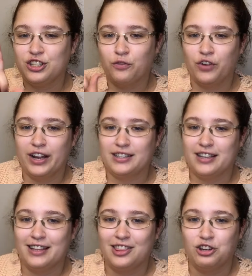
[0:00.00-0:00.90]
don't forget to
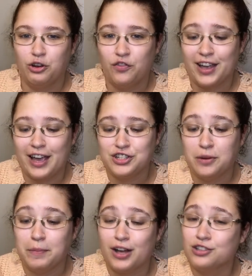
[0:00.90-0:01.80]
hit the
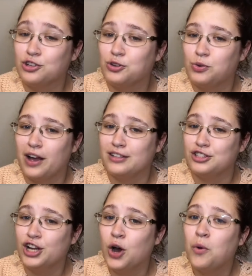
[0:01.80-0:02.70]
notification bell so you guys
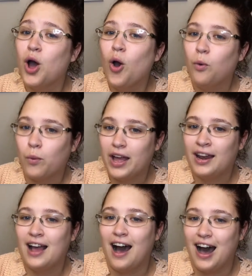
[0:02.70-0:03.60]
know
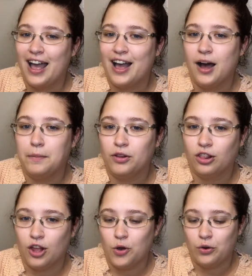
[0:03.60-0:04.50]
when I
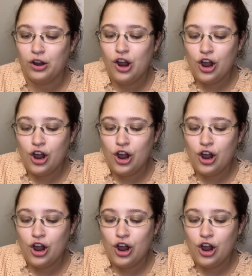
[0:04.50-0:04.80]
upload.